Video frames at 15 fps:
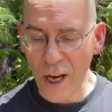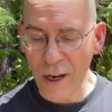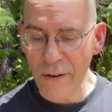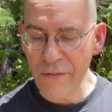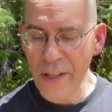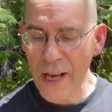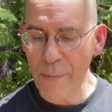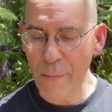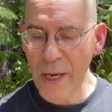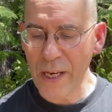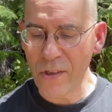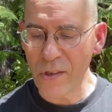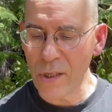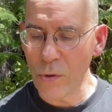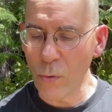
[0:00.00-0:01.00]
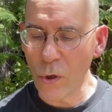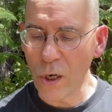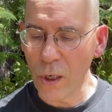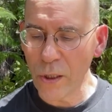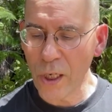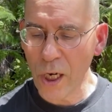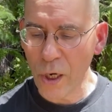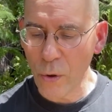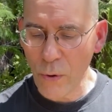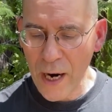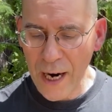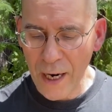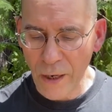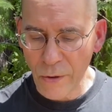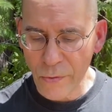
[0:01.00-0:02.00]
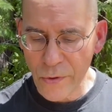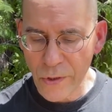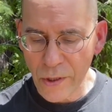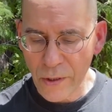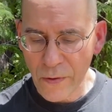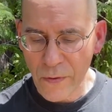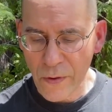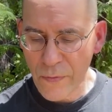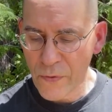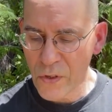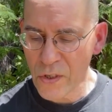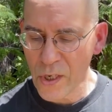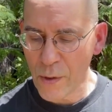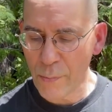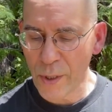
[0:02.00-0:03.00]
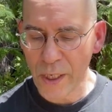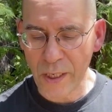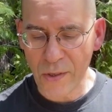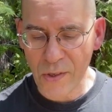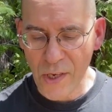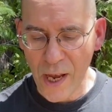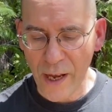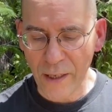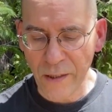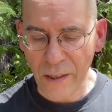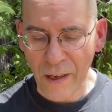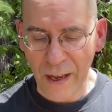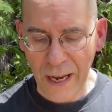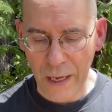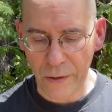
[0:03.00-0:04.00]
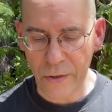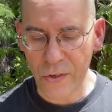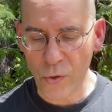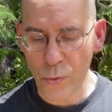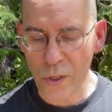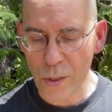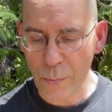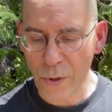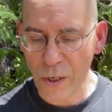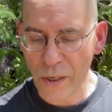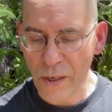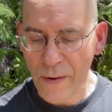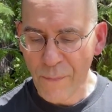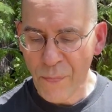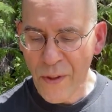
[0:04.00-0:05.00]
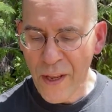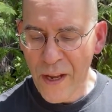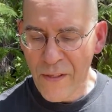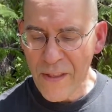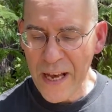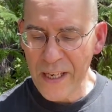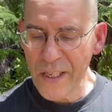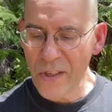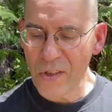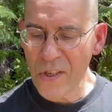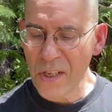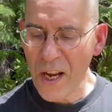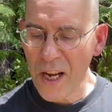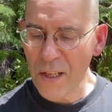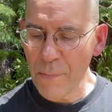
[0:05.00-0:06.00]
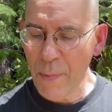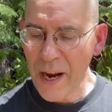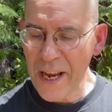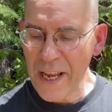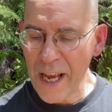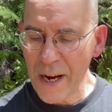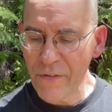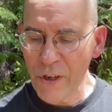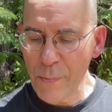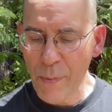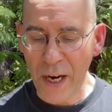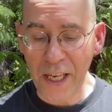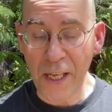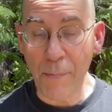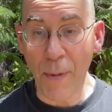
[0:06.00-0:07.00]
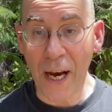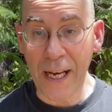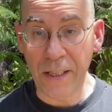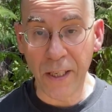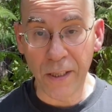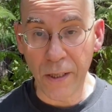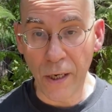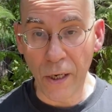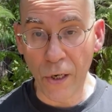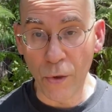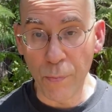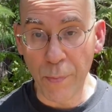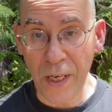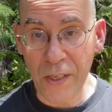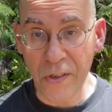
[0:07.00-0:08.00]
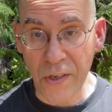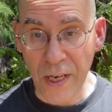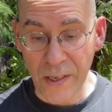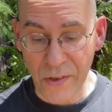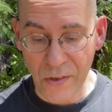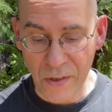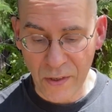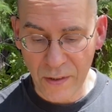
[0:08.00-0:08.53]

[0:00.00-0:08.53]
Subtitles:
that makes the world go round." "Somebody said," Alice whispered, "that it's done by everybody minding their own business."